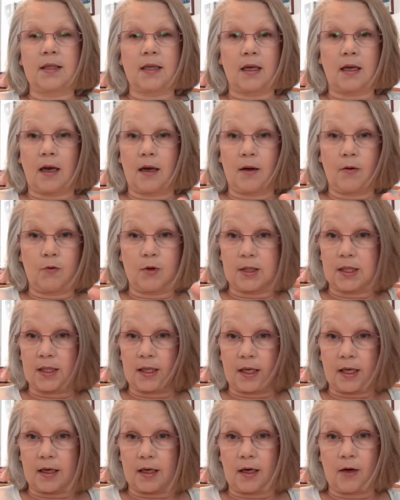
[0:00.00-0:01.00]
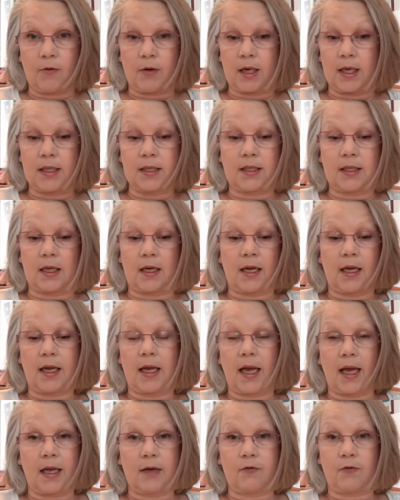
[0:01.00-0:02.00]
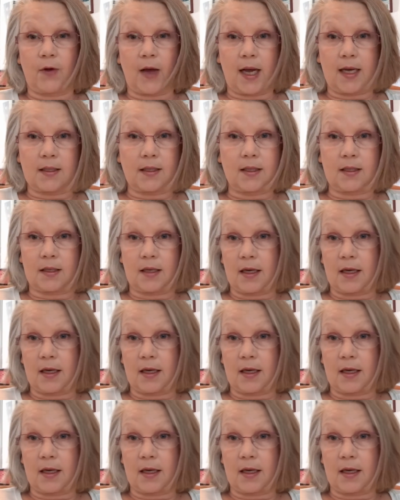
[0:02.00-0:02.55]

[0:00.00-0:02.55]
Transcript: Like, I wasn't kidding when I said I can't fast.